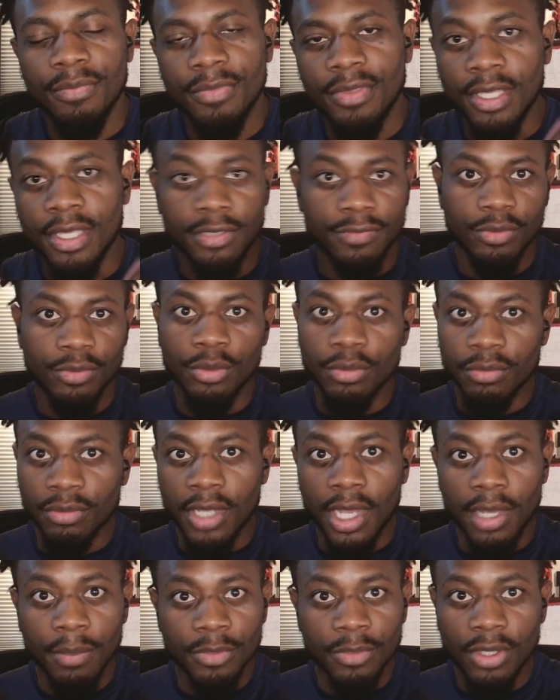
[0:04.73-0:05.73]
Thanks for
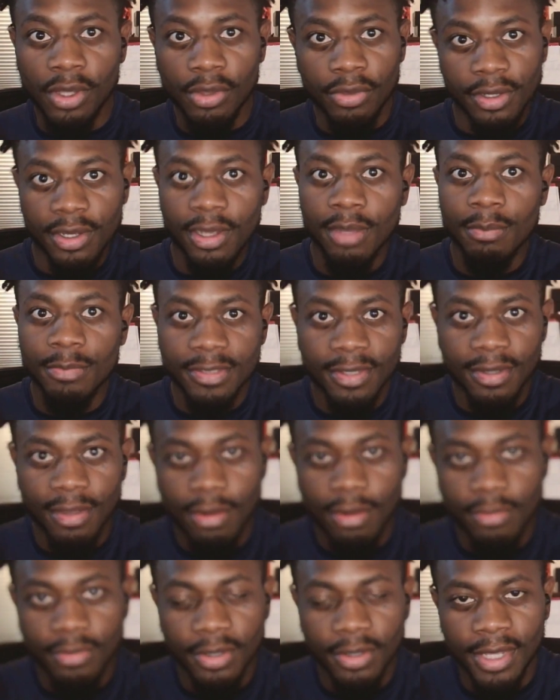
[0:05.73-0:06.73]
all the comments I
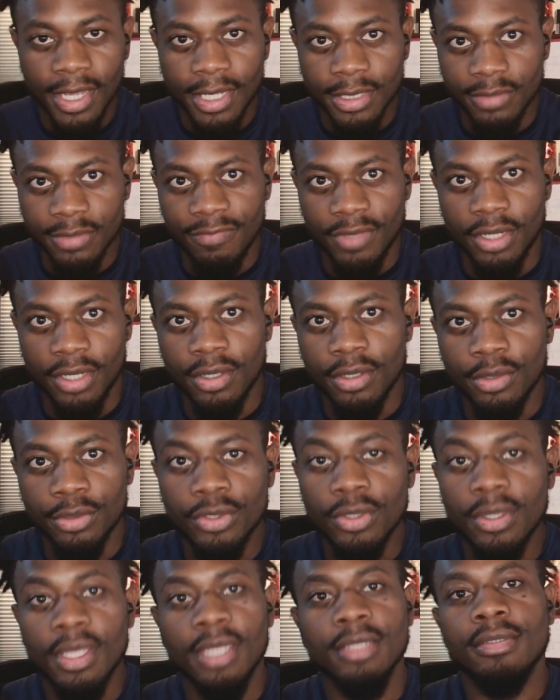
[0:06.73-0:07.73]
got on the last video.
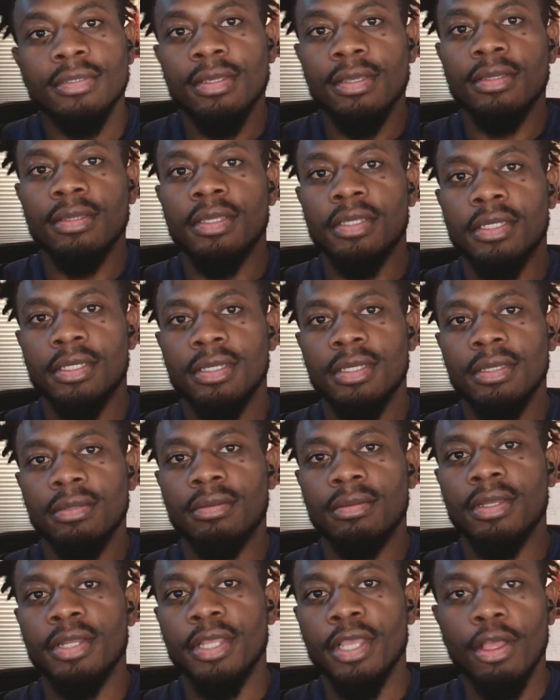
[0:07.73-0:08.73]
So that's
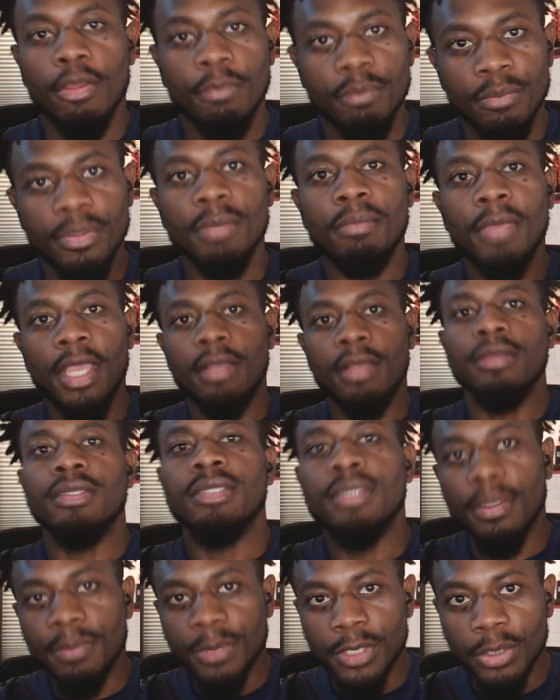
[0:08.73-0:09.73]
gonna help me make
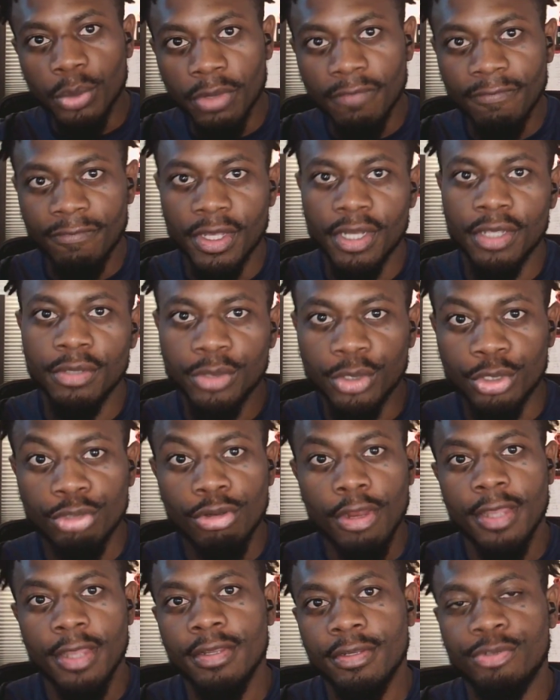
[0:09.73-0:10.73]
subsequent videos to
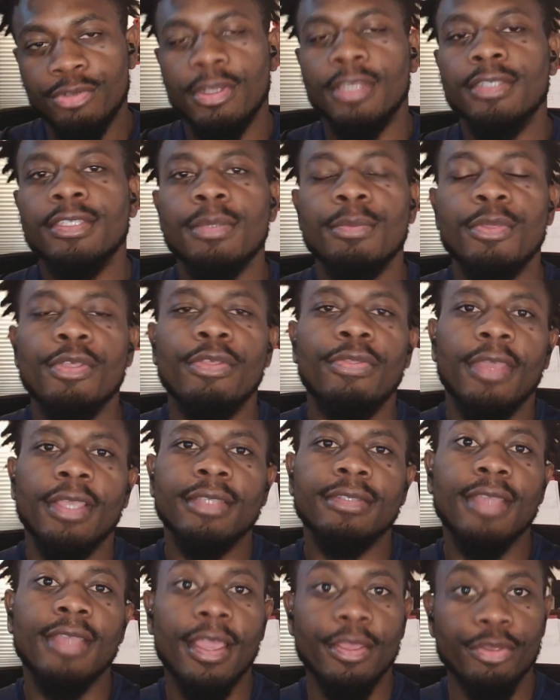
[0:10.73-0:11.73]
try and address some of the
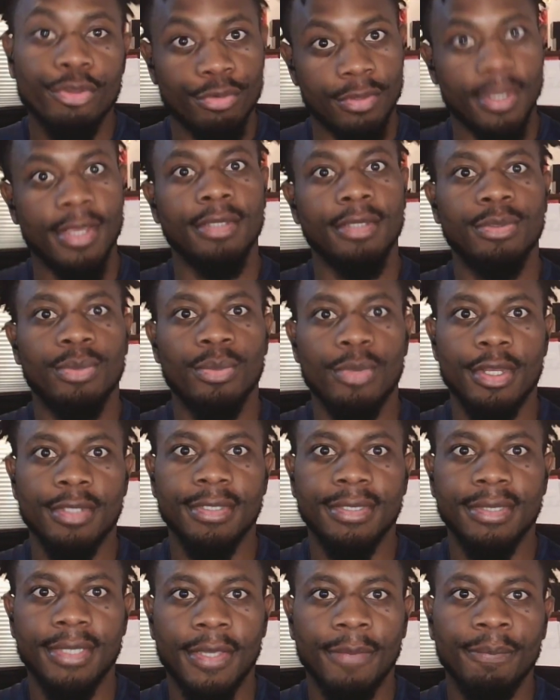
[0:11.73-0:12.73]
things that you guys want to
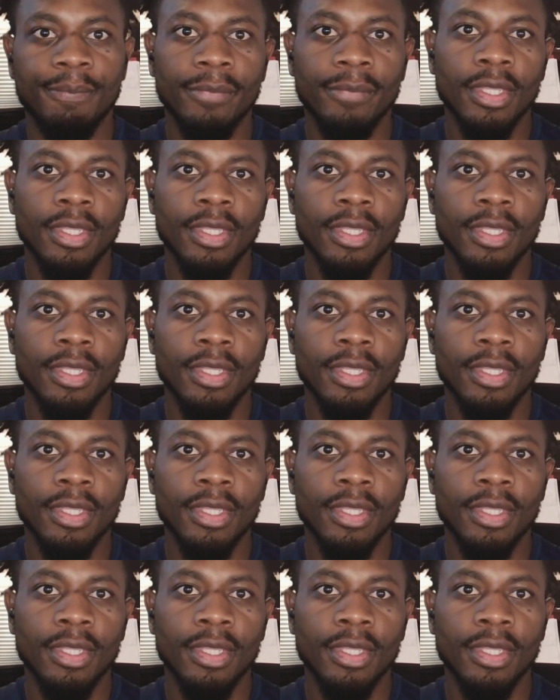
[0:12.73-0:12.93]
see.